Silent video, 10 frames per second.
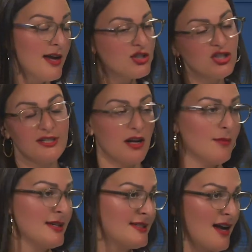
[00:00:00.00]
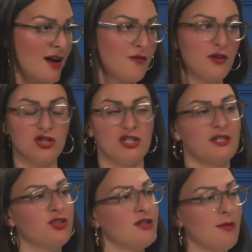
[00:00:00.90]
She's not on my staff.
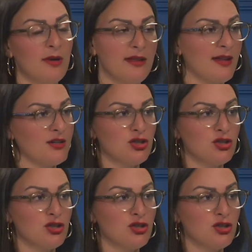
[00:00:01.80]
She's somebody that I